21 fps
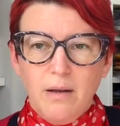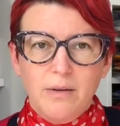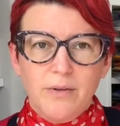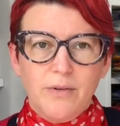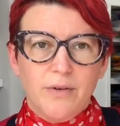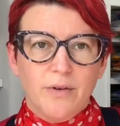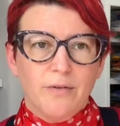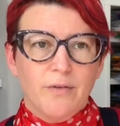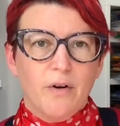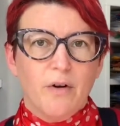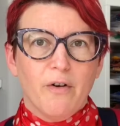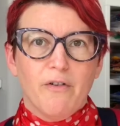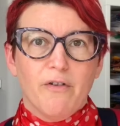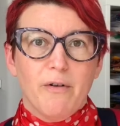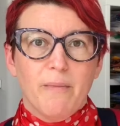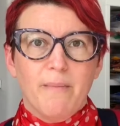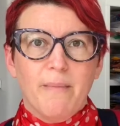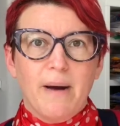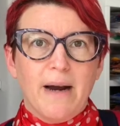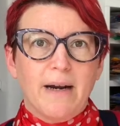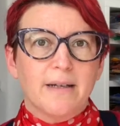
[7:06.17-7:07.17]
sort of Laura
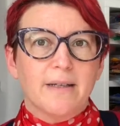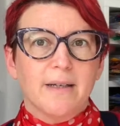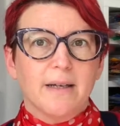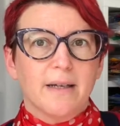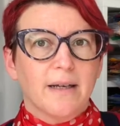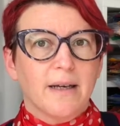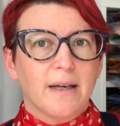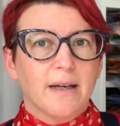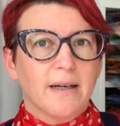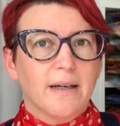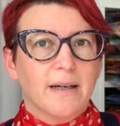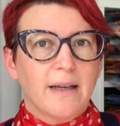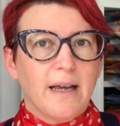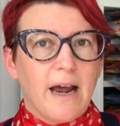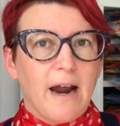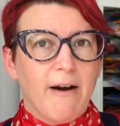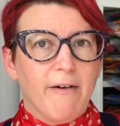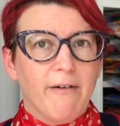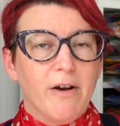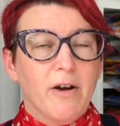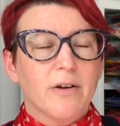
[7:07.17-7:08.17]
and Magda can
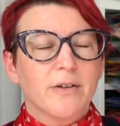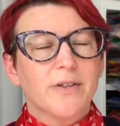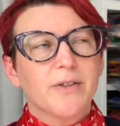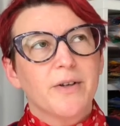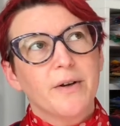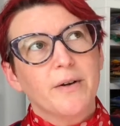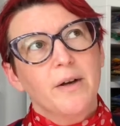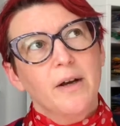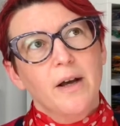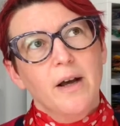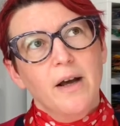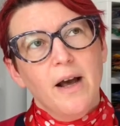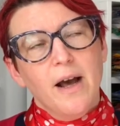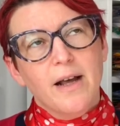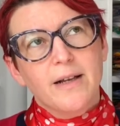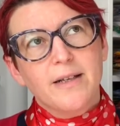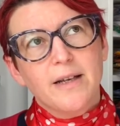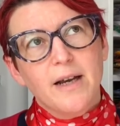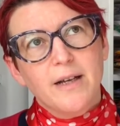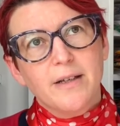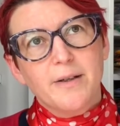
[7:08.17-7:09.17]
carry on. So I
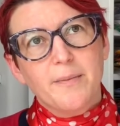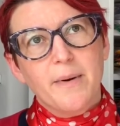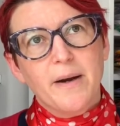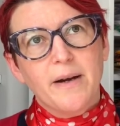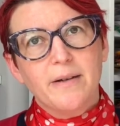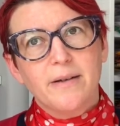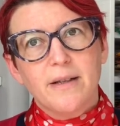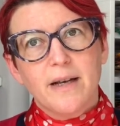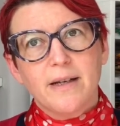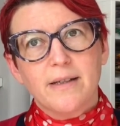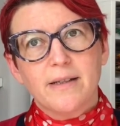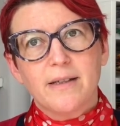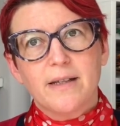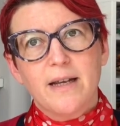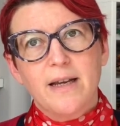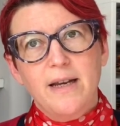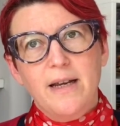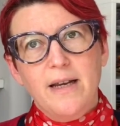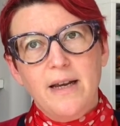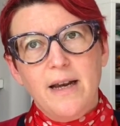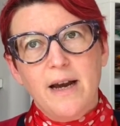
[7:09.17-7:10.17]
suppose that's
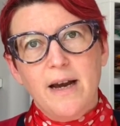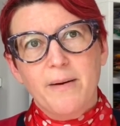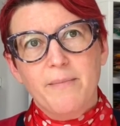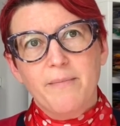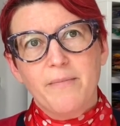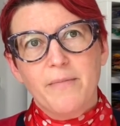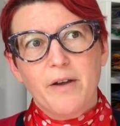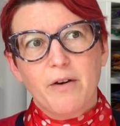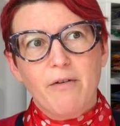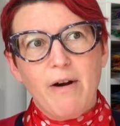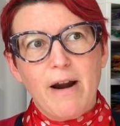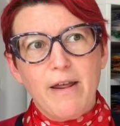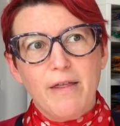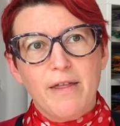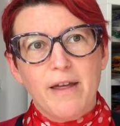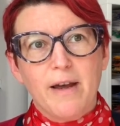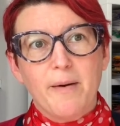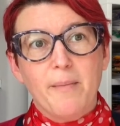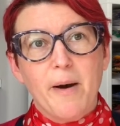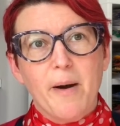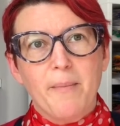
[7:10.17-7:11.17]
the great
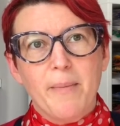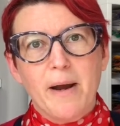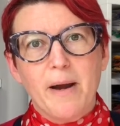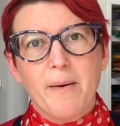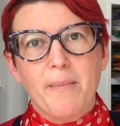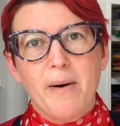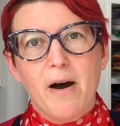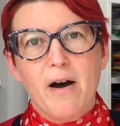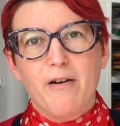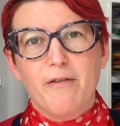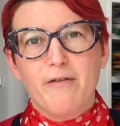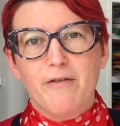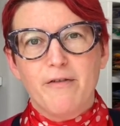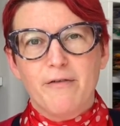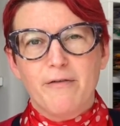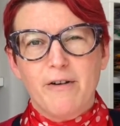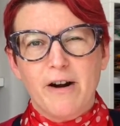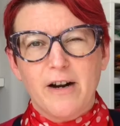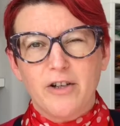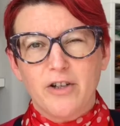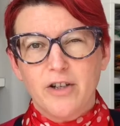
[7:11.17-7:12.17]
thing about being a part of the
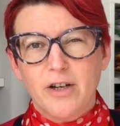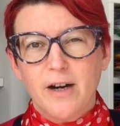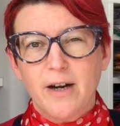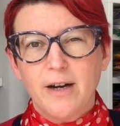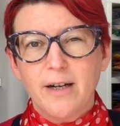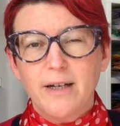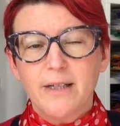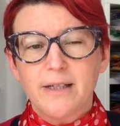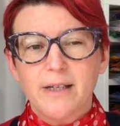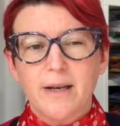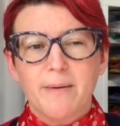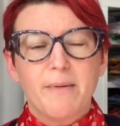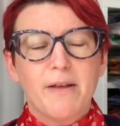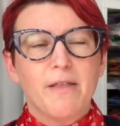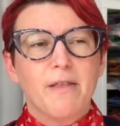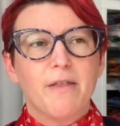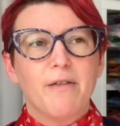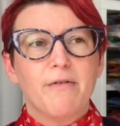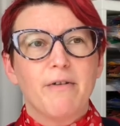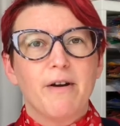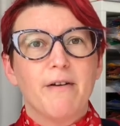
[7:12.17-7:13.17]
franchise. I mean,
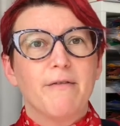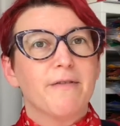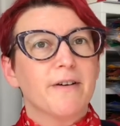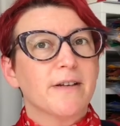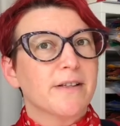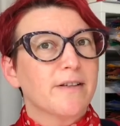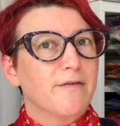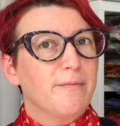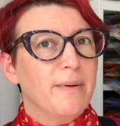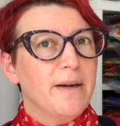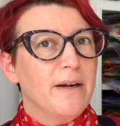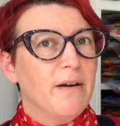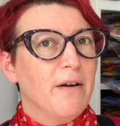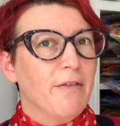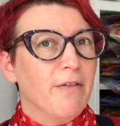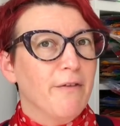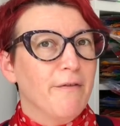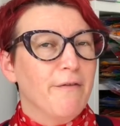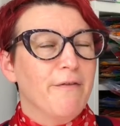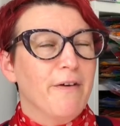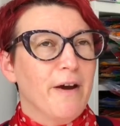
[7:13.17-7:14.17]
the three of us have been on
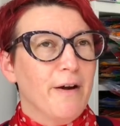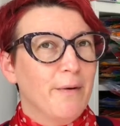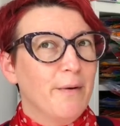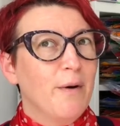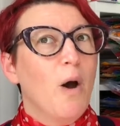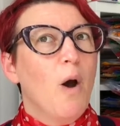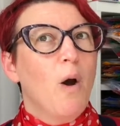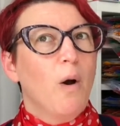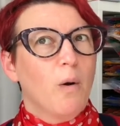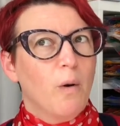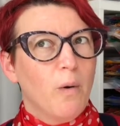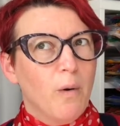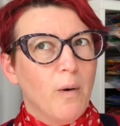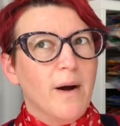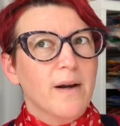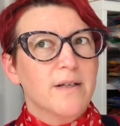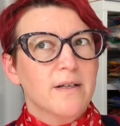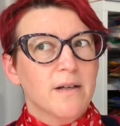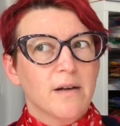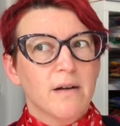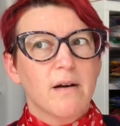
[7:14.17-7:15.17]
the phone
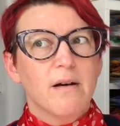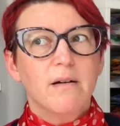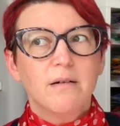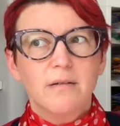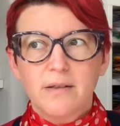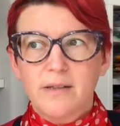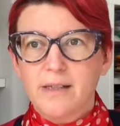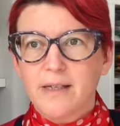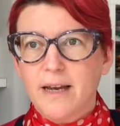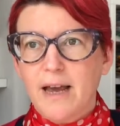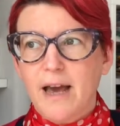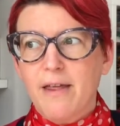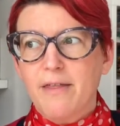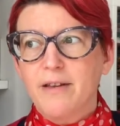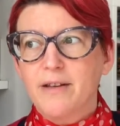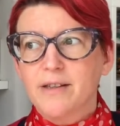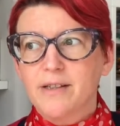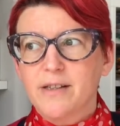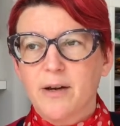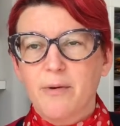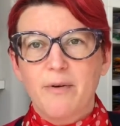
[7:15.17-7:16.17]
quite a lot together,
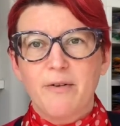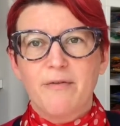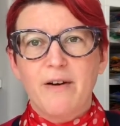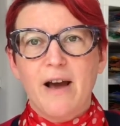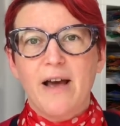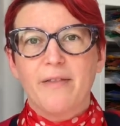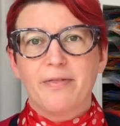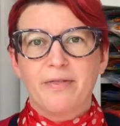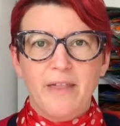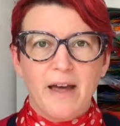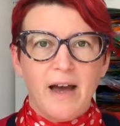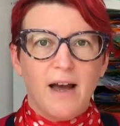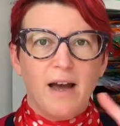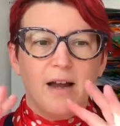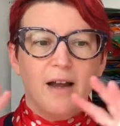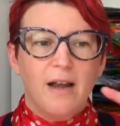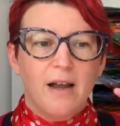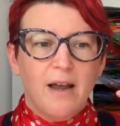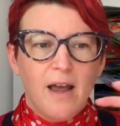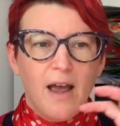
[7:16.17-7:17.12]
so we've had that